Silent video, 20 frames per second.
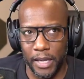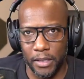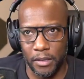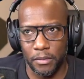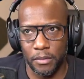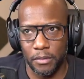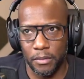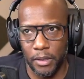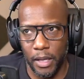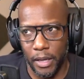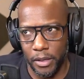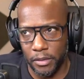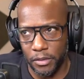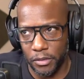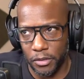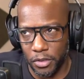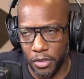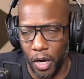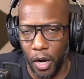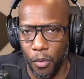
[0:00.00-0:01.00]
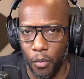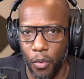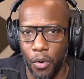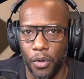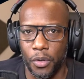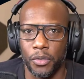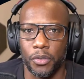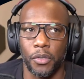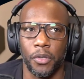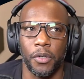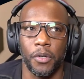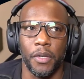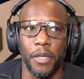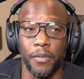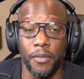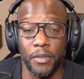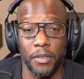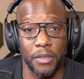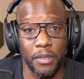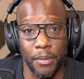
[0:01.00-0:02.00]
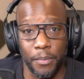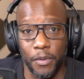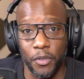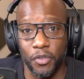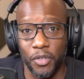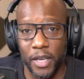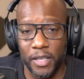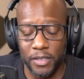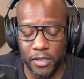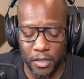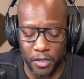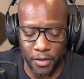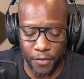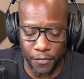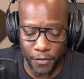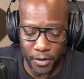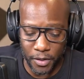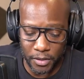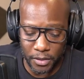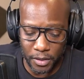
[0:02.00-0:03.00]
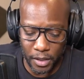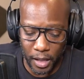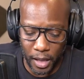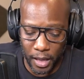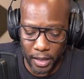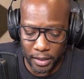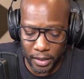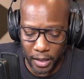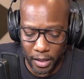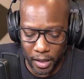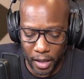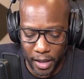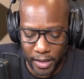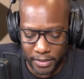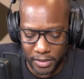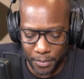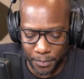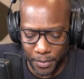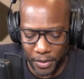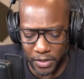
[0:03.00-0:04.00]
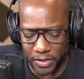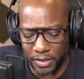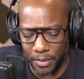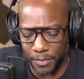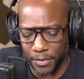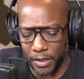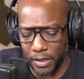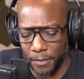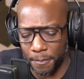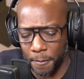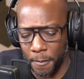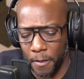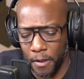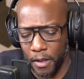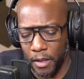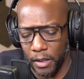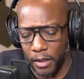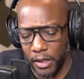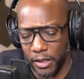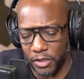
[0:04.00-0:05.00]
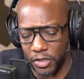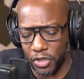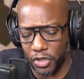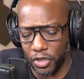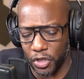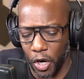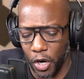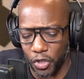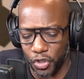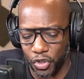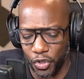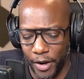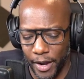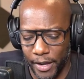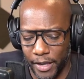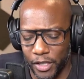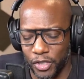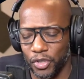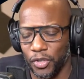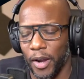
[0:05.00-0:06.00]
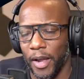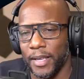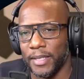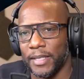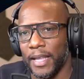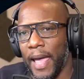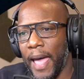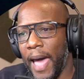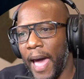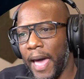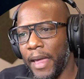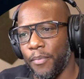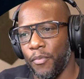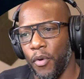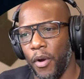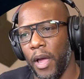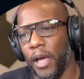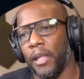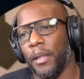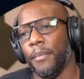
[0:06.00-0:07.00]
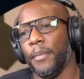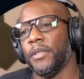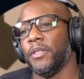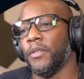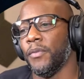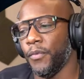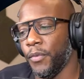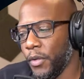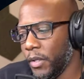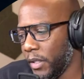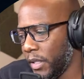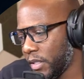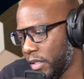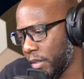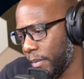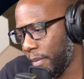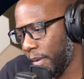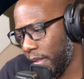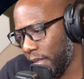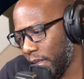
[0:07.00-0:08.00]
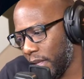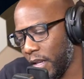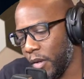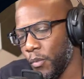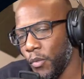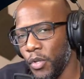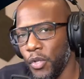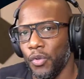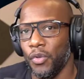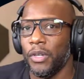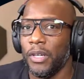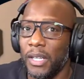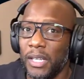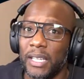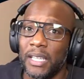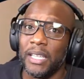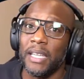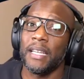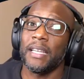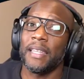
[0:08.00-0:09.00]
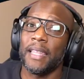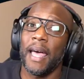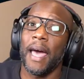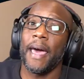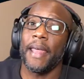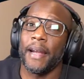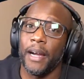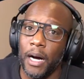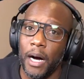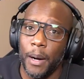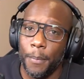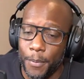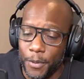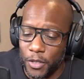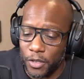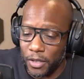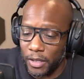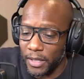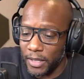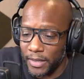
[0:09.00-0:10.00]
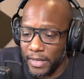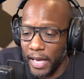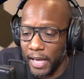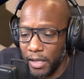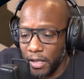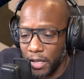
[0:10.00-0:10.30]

like Star Wars, or even something drastically different as compared to something like Star Trek. It tries to add more elements of realism, and then when you clean that up and you clean that